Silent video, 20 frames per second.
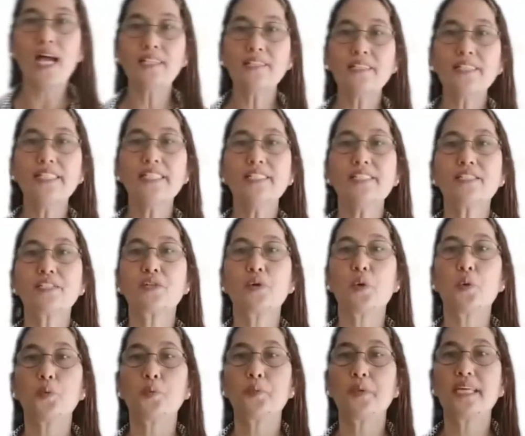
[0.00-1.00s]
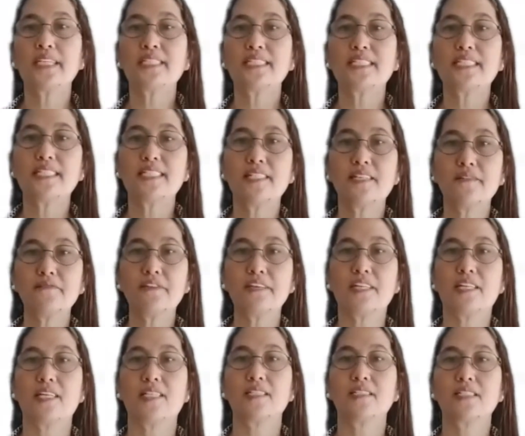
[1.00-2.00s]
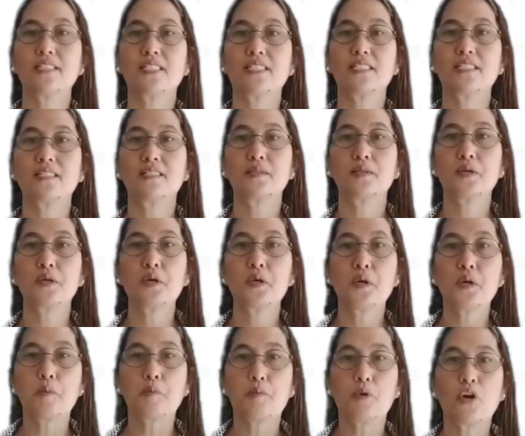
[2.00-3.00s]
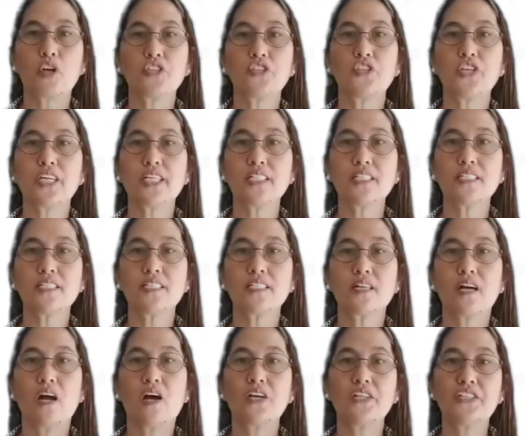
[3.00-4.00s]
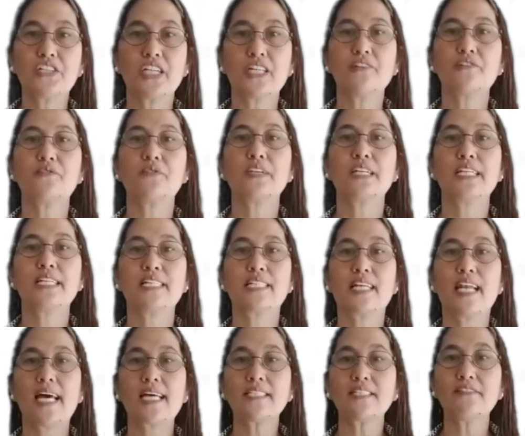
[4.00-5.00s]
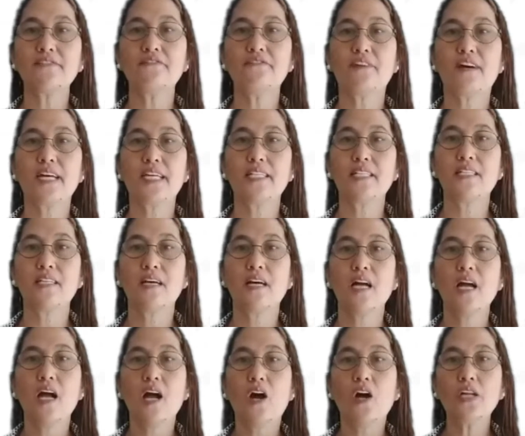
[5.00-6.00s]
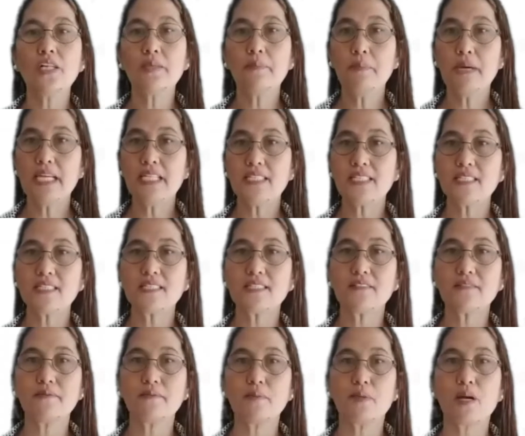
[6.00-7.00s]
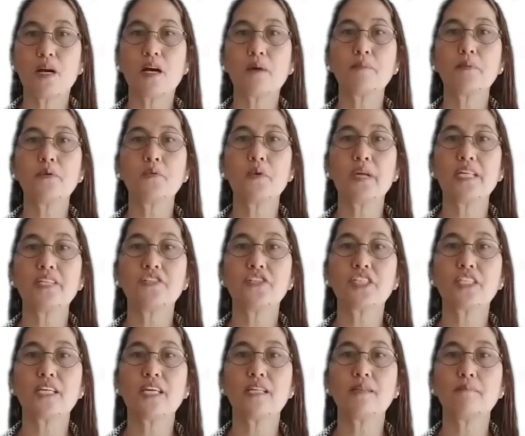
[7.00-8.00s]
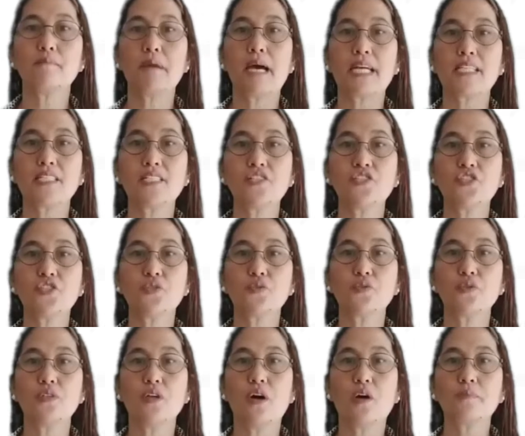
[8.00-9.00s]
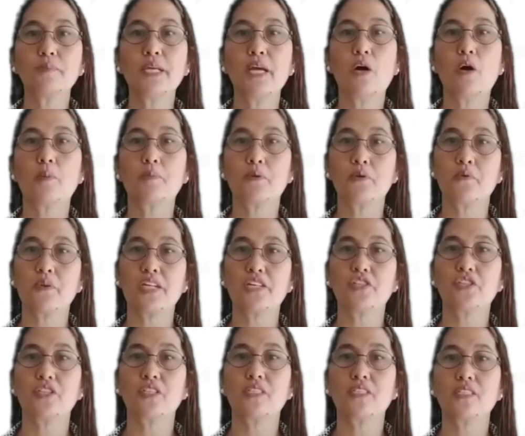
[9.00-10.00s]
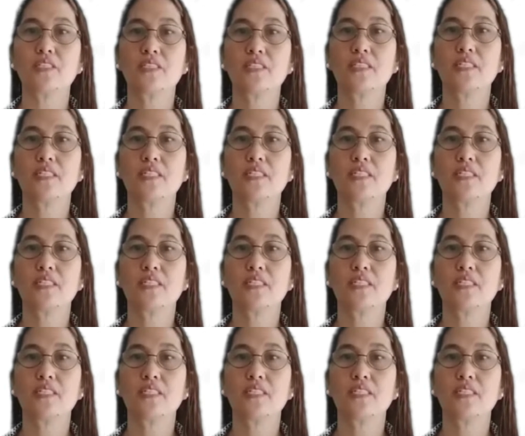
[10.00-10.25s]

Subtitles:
Under the scope and significance, projects are generally classified on the basis of coverage and magnitude of the operation.